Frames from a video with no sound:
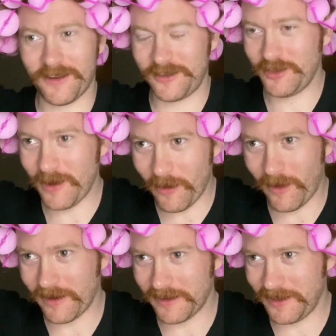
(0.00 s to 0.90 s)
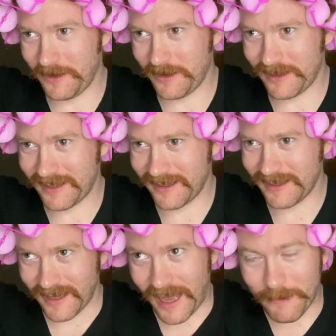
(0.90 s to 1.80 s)
Do I want to do it?
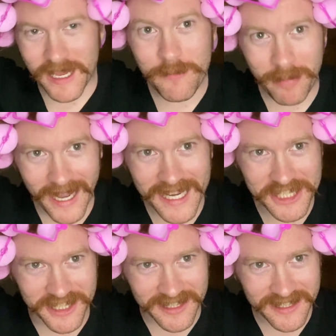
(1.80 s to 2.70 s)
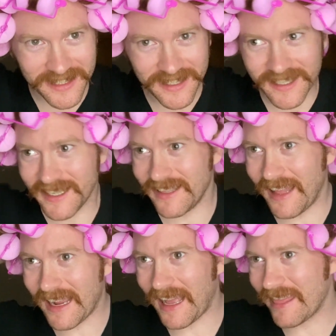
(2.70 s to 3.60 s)
I'm impatient.
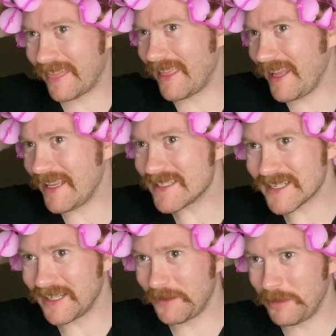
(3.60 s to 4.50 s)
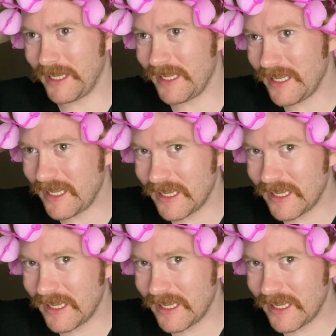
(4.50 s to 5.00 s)
Like, I think it's going to be...